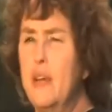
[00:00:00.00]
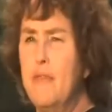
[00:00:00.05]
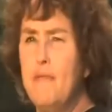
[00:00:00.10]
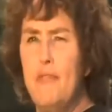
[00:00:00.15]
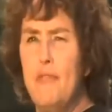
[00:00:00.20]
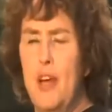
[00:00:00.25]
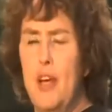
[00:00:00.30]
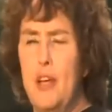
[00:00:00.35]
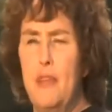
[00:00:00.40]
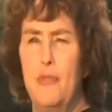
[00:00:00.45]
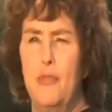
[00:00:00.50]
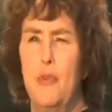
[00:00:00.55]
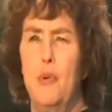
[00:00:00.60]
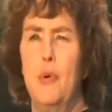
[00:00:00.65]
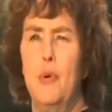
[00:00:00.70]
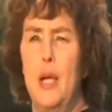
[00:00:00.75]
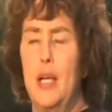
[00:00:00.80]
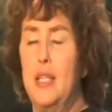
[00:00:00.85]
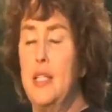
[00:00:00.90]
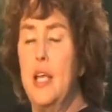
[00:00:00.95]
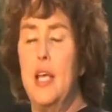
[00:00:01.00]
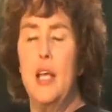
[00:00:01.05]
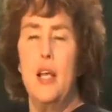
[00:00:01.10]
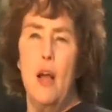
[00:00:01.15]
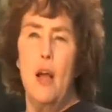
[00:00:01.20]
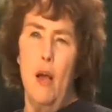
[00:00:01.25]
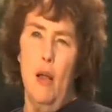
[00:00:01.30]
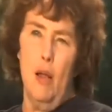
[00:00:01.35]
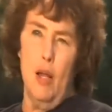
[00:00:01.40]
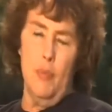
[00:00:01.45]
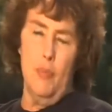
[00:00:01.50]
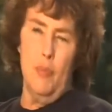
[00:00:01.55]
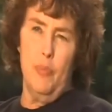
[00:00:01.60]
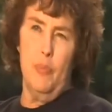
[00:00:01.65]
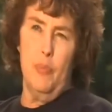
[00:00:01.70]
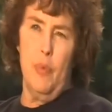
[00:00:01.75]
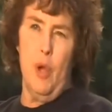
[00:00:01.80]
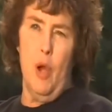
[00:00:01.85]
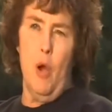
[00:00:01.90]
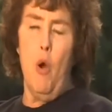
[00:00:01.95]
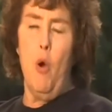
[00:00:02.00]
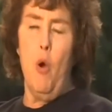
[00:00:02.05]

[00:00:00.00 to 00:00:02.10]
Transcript: unfaithful, as he called it, a